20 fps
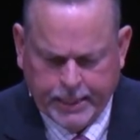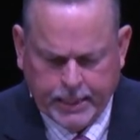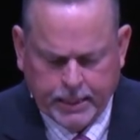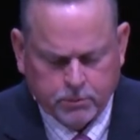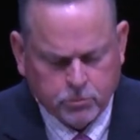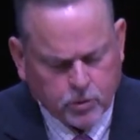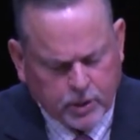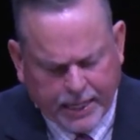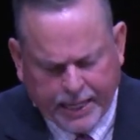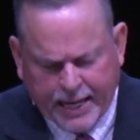
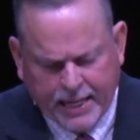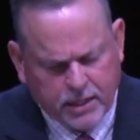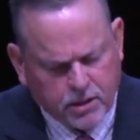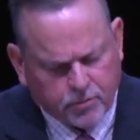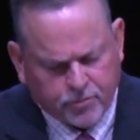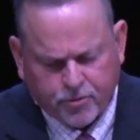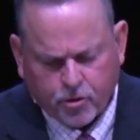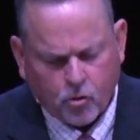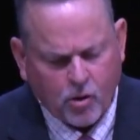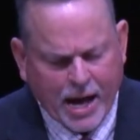relate in a
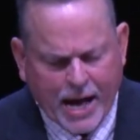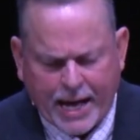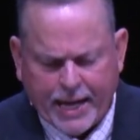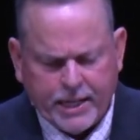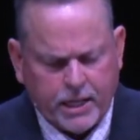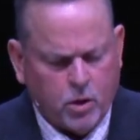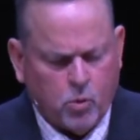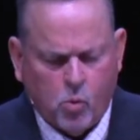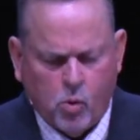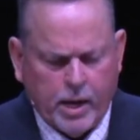variety
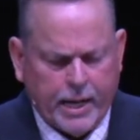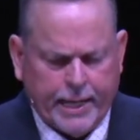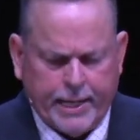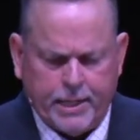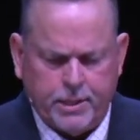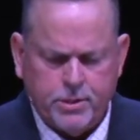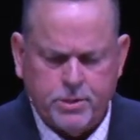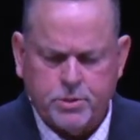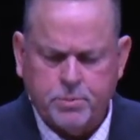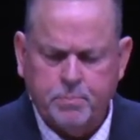of
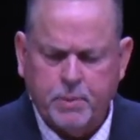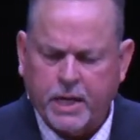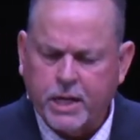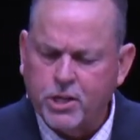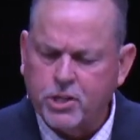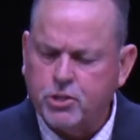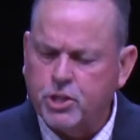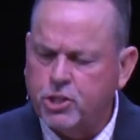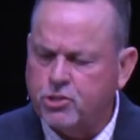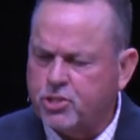ways,
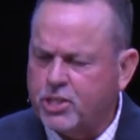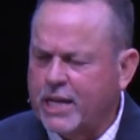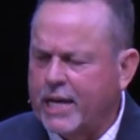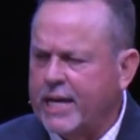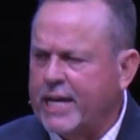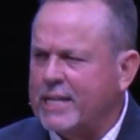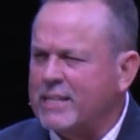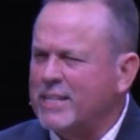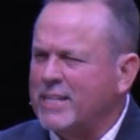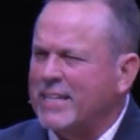because you see,
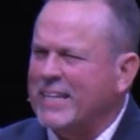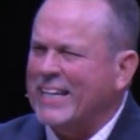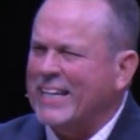it